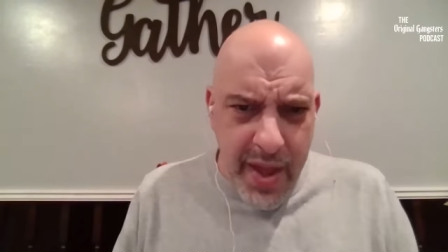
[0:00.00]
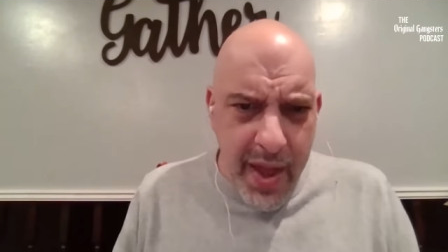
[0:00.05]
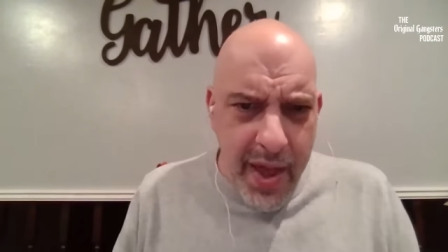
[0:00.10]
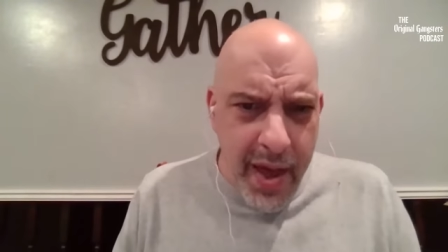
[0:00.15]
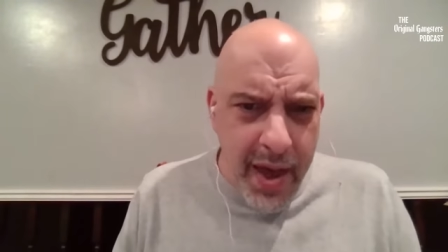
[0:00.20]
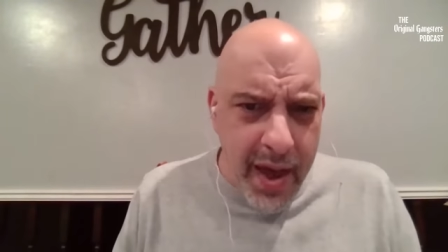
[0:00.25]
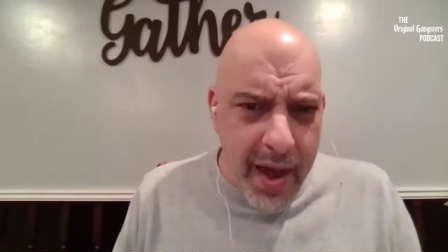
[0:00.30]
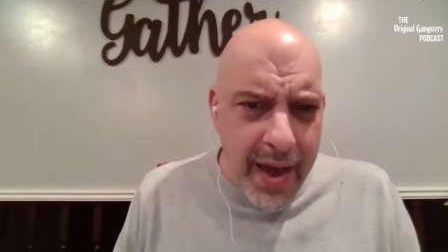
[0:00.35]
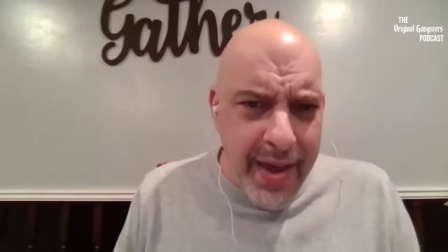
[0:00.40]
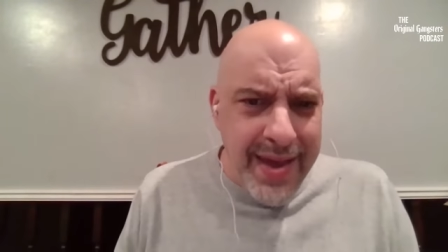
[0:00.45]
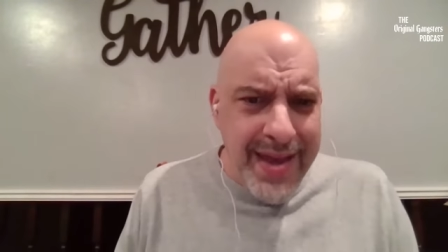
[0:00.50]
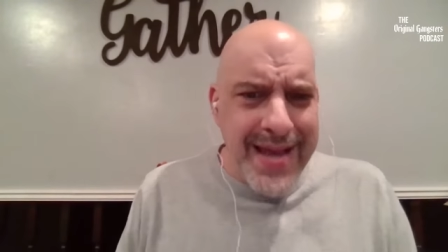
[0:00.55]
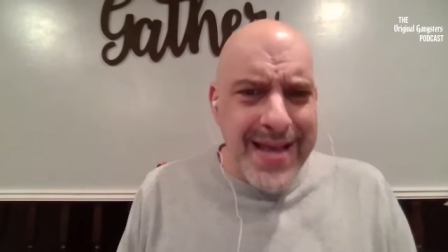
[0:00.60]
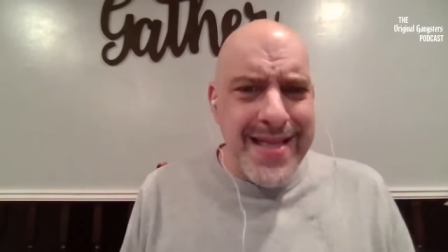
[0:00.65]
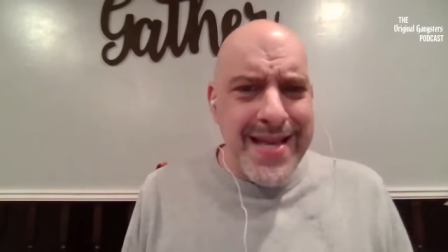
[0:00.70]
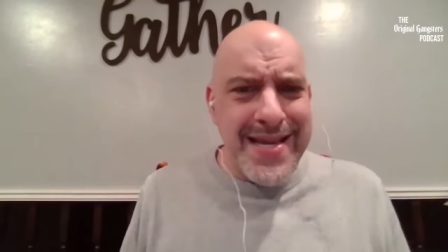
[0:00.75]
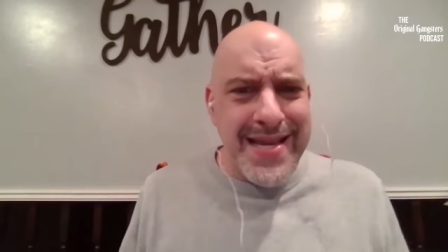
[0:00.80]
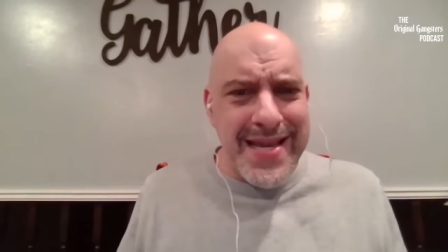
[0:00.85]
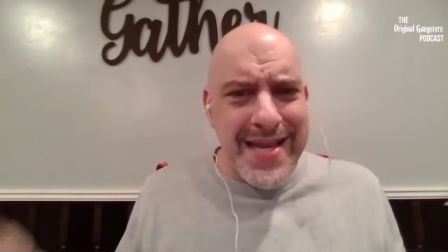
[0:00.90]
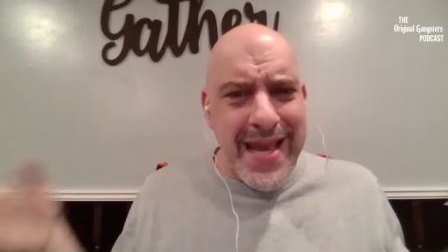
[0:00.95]
Uh,
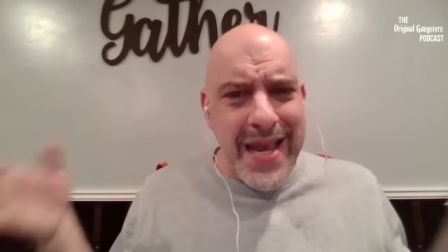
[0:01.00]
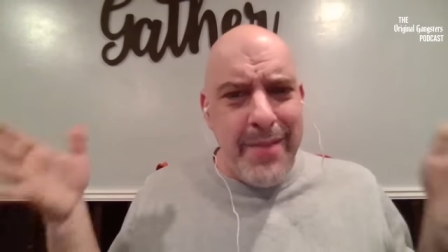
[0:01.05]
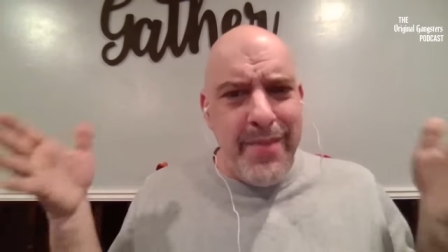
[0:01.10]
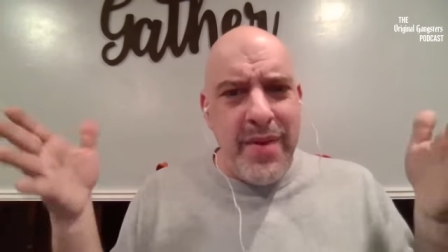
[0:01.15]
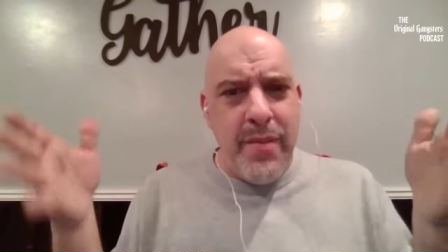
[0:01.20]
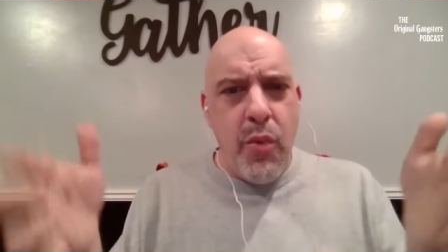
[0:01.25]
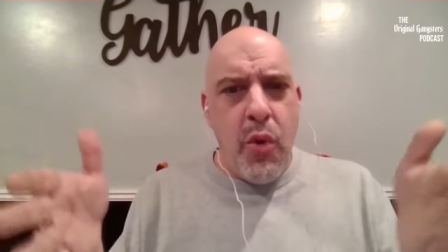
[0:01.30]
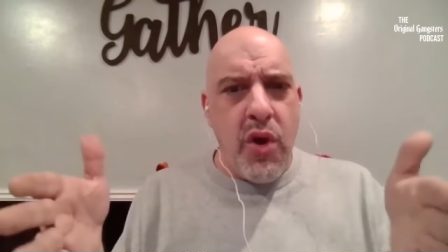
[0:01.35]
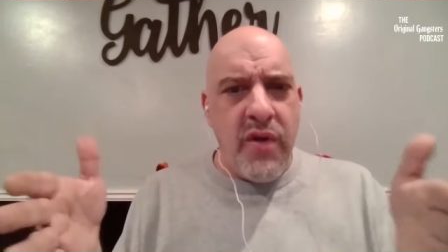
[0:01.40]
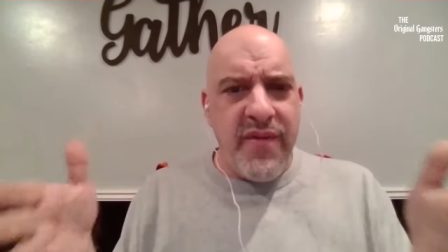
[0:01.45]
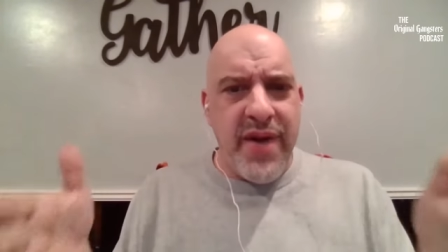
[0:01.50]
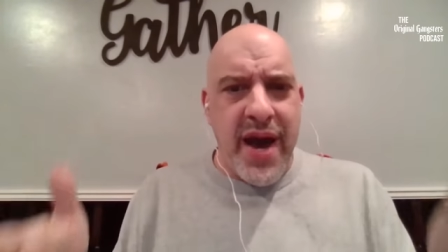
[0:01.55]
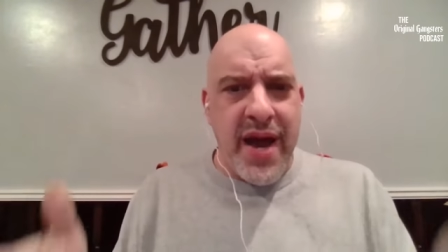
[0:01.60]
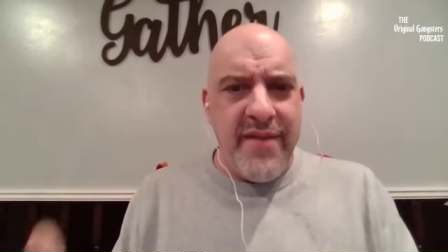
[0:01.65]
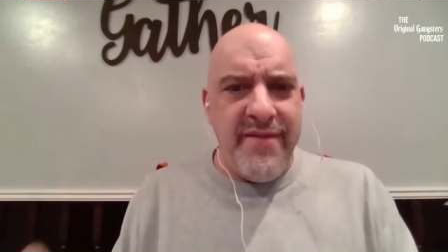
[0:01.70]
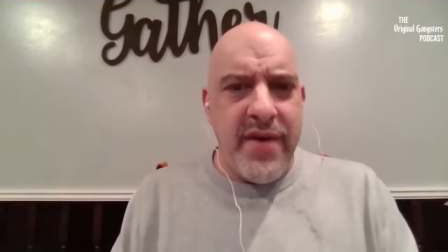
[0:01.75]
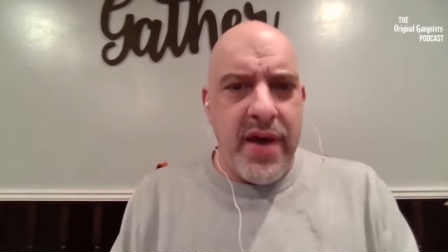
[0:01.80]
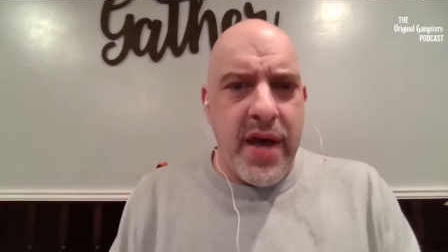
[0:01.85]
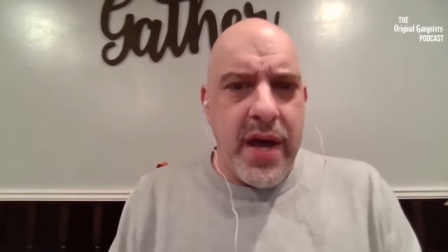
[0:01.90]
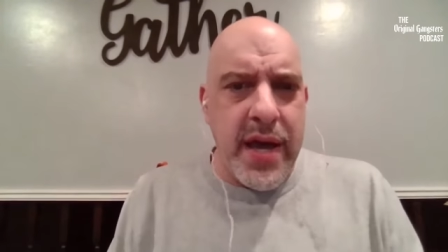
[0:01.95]
this is going to be more of kind
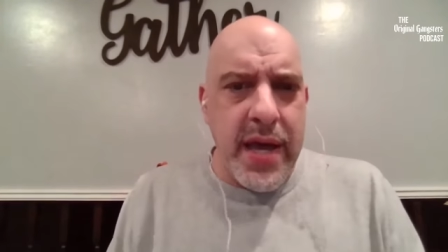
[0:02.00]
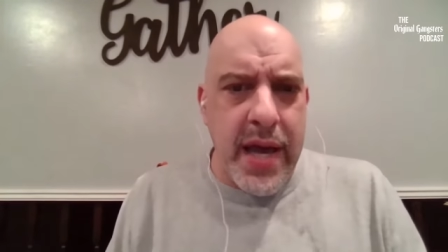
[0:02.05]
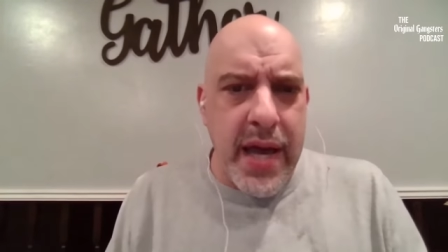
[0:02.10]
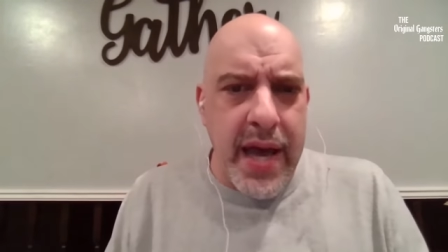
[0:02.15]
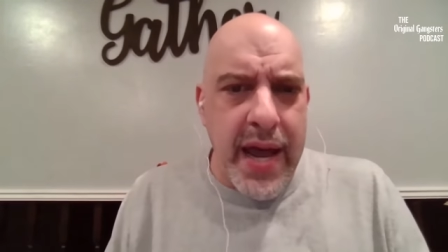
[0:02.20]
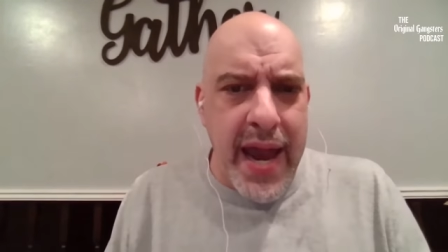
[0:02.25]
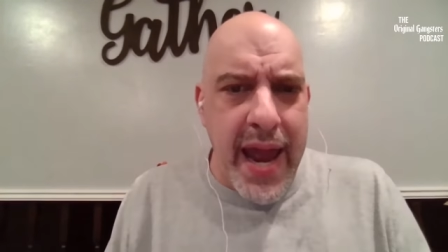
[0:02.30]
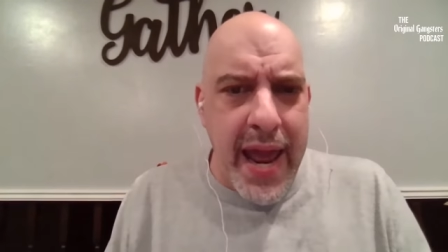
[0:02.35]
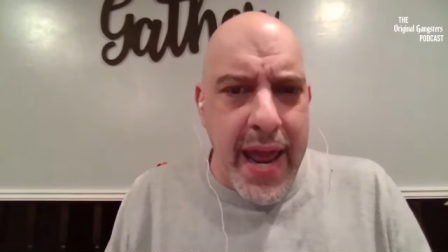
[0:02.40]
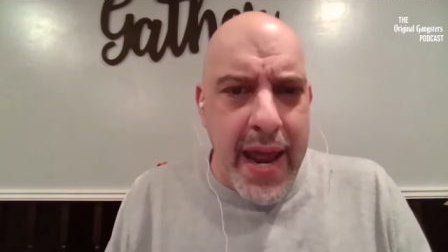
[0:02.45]
of a, a uh,